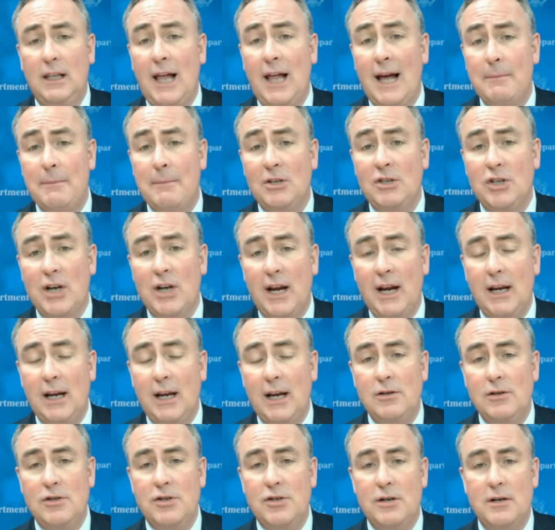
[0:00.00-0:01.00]
climate
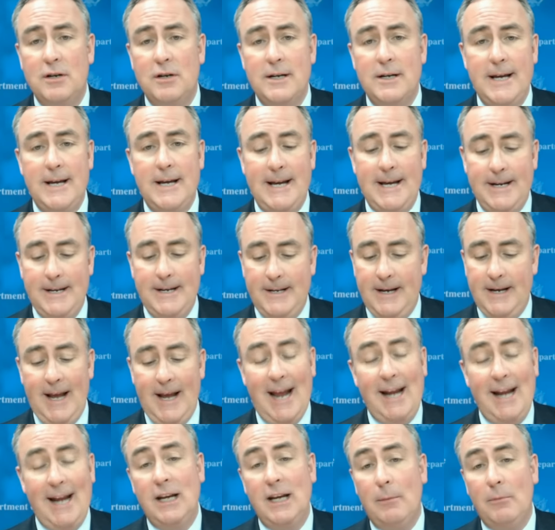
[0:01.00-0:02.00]
change, and uh,
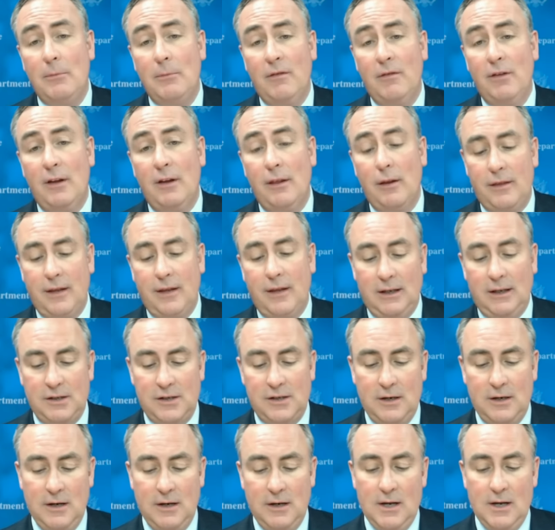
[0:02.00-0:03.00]
any number of other
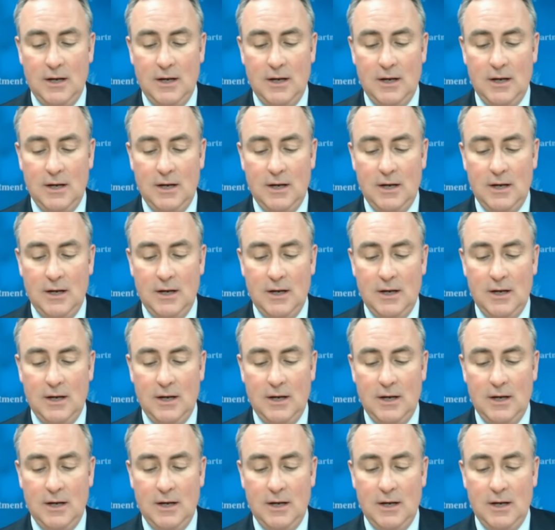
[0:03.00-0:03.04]
things.